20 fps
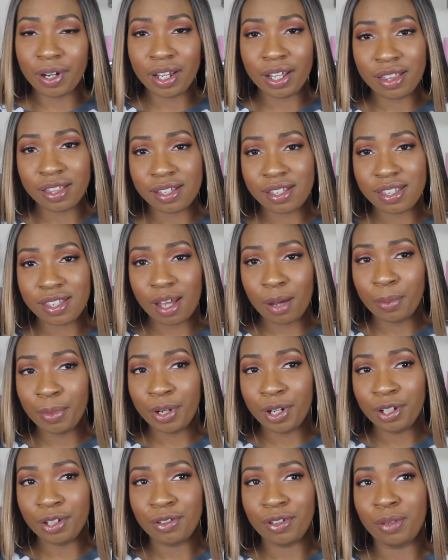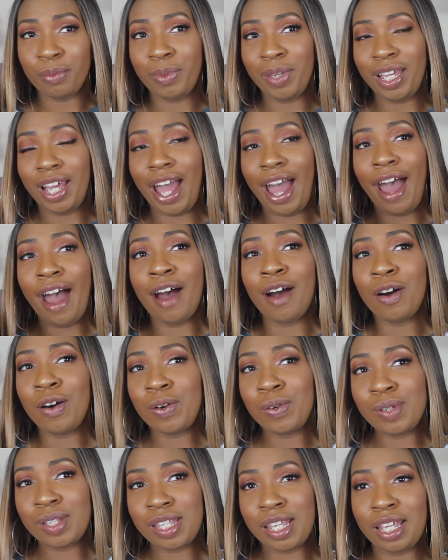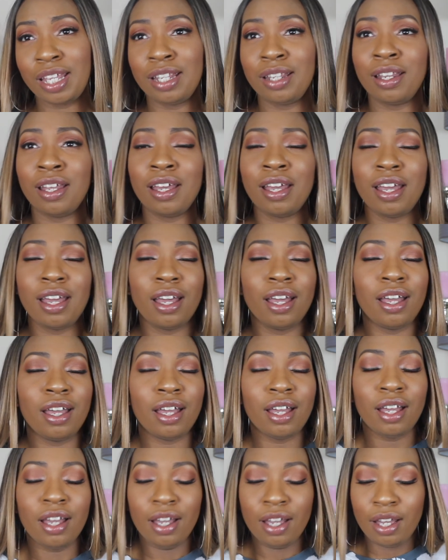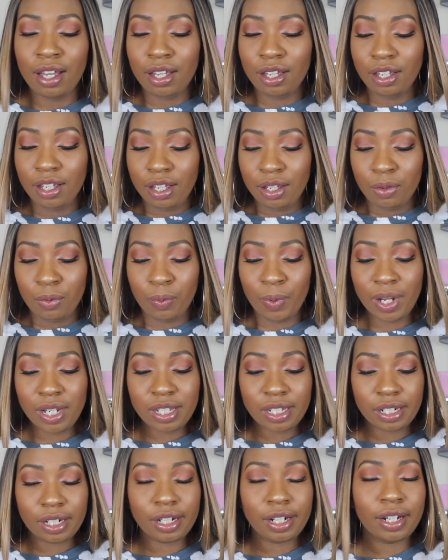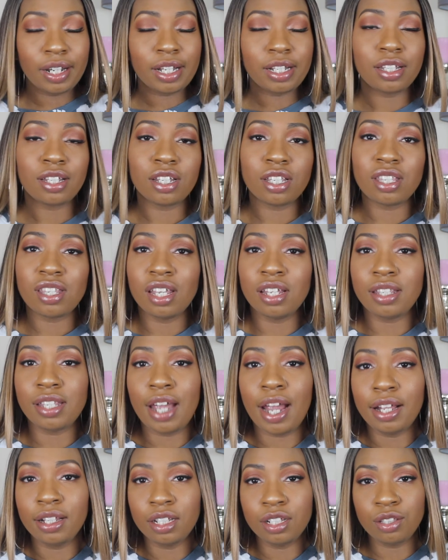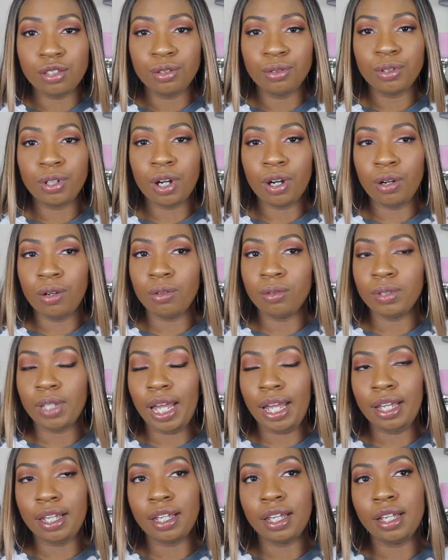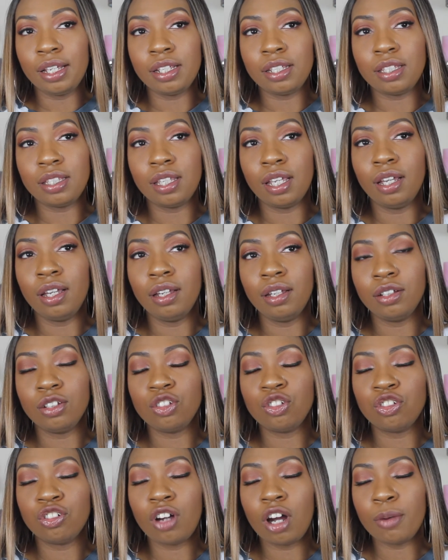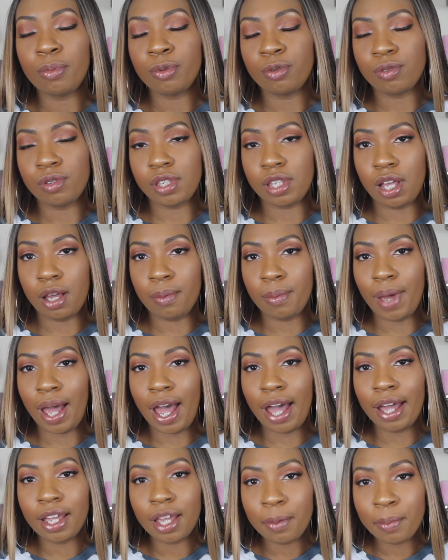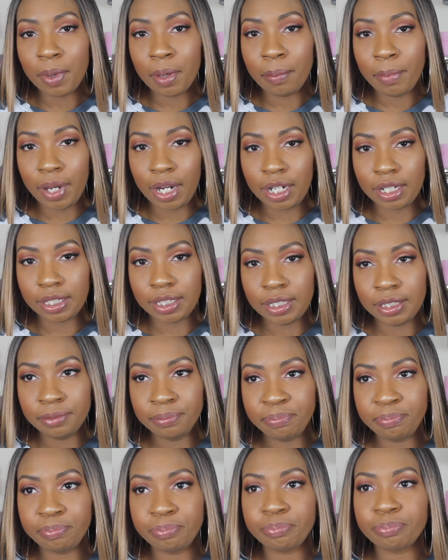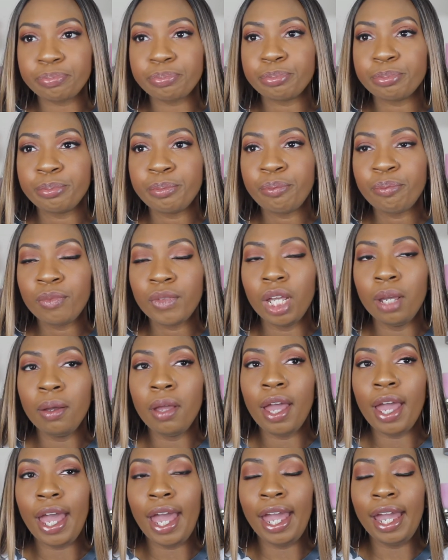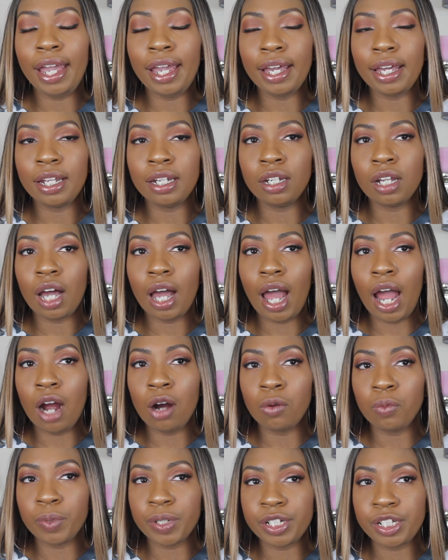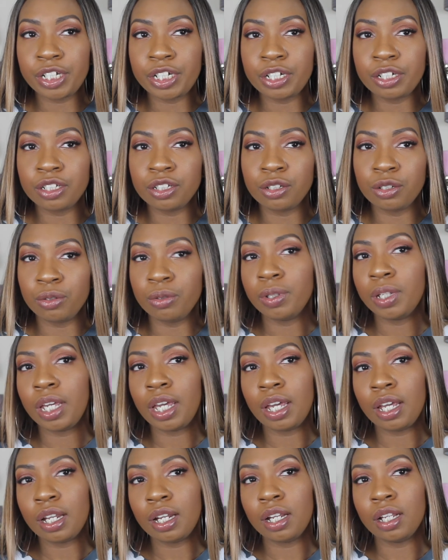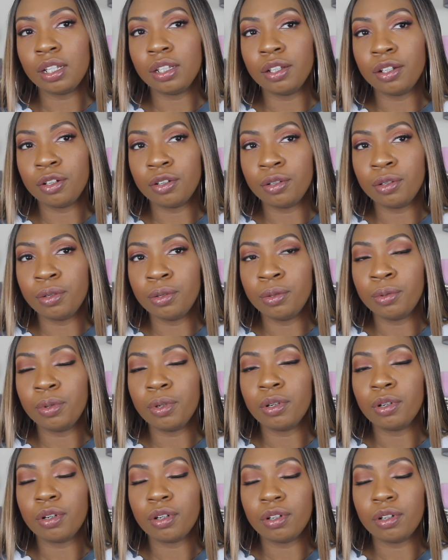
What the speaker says: in the summer. You can be out, and winter it's just entirely too cold. Like, it's troublesome. I am in Maryland, and our winters do get a little,